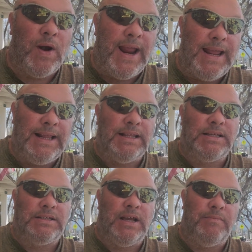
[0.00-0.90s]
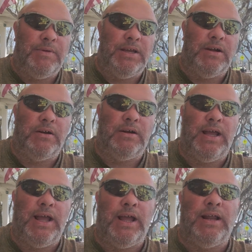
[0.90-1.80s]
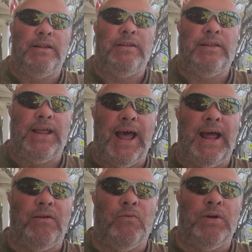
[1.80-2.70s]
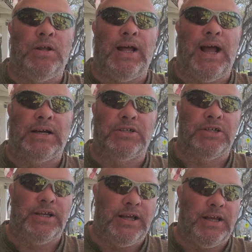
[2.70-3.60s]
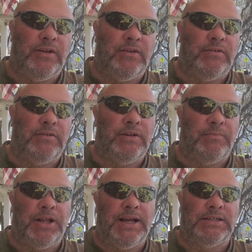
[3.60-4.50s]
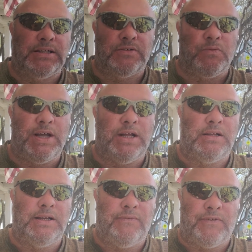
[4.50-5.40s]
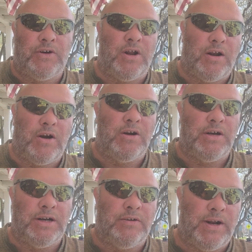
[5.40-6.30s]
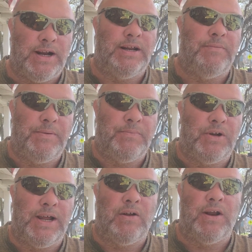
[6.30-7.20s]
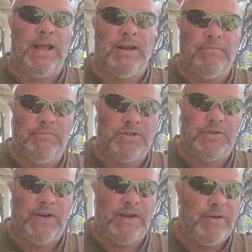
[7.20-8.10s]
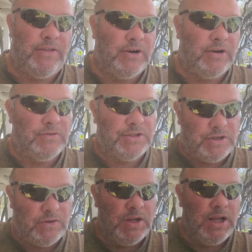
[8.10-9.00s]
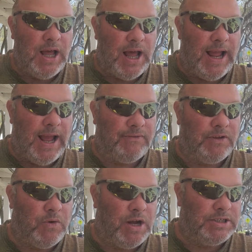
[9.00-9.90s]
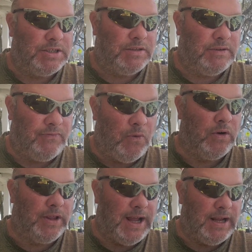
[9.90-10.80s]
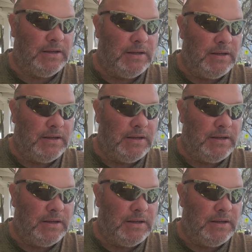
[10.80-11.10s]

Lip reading: rain this time of year, and that will actually kill the plants as well if they're not hardened and ready to be put out and survive on their own. So I have to watch for that.